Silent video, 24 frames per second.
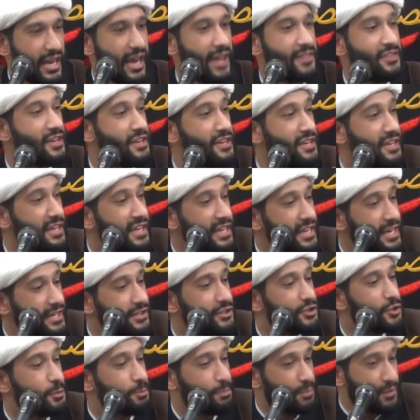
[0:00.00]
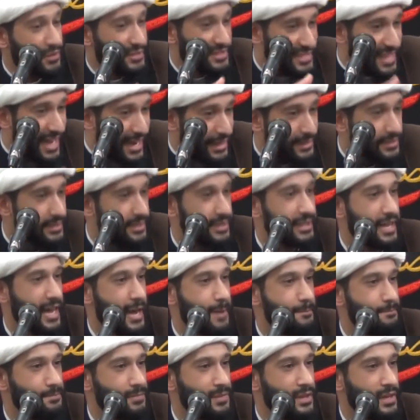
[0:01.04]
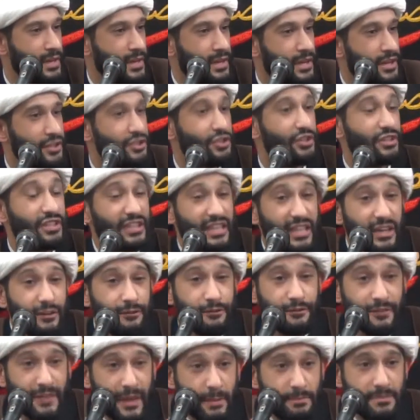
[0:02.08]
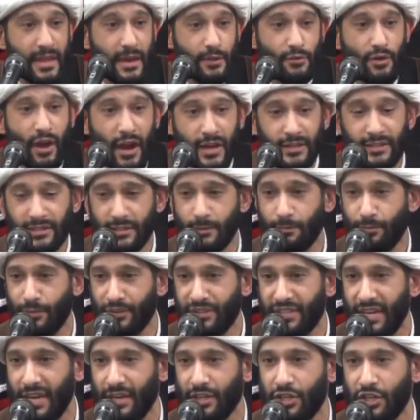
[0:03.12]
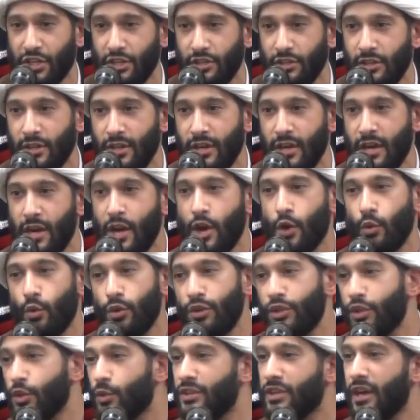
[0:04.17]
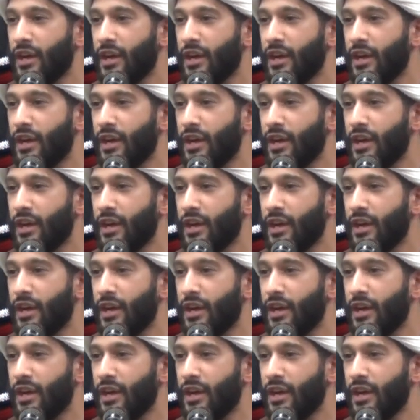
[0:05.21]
and the need to protect them, to give them their rights of protection, will you and